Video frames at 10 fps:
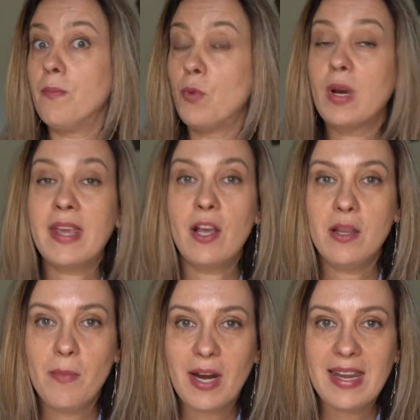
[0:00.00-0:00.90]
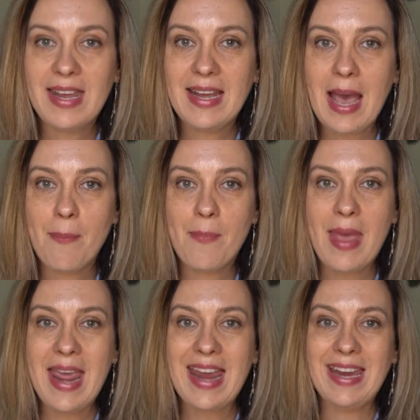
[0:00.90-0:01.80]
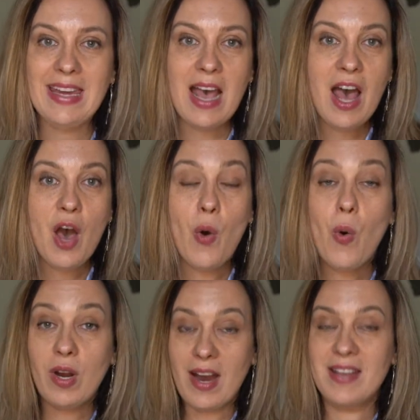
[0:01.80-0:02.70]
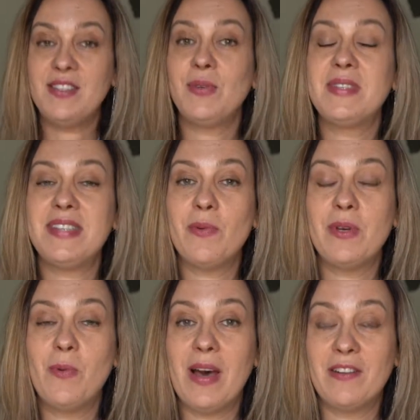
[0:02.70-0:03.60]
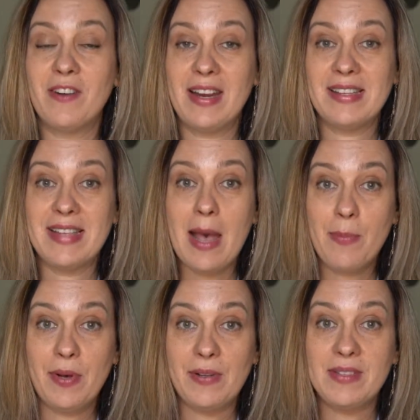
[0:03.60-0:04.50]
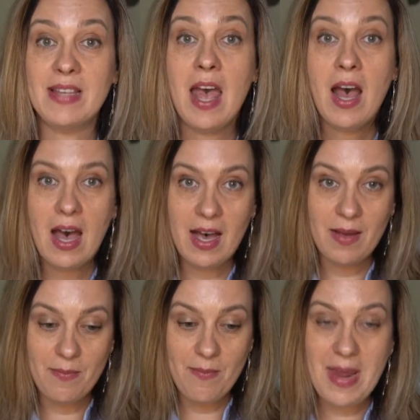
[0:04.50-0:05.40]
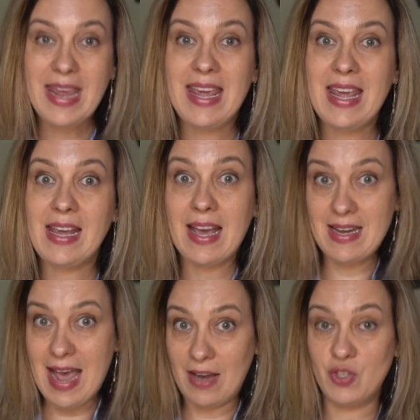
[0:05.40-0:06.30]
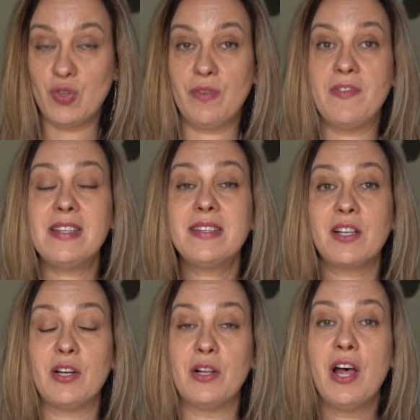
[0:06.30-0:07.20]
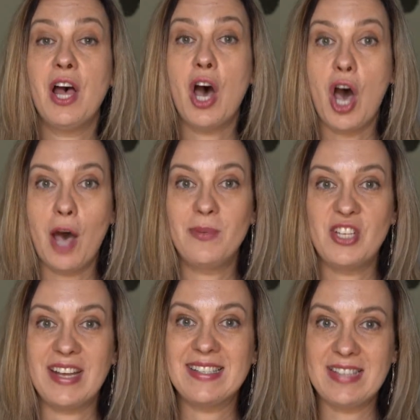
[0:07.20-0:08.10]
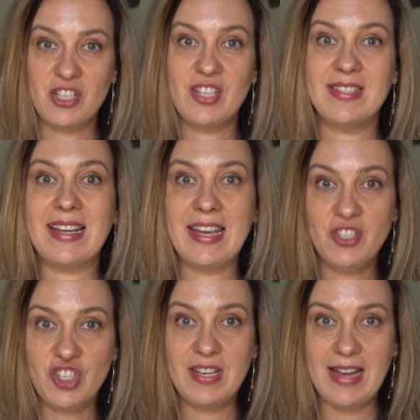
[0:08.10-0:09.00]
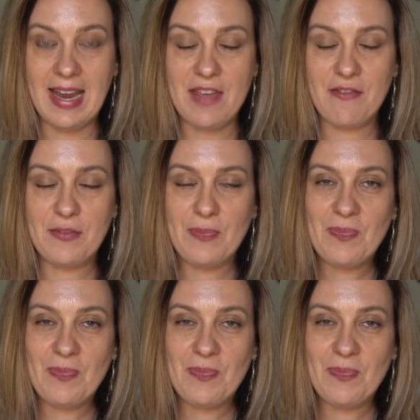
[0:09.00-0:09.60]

working on a marketing campaign, or as you'll see with one of our examples, making an actual physical object such as a kitchen knife.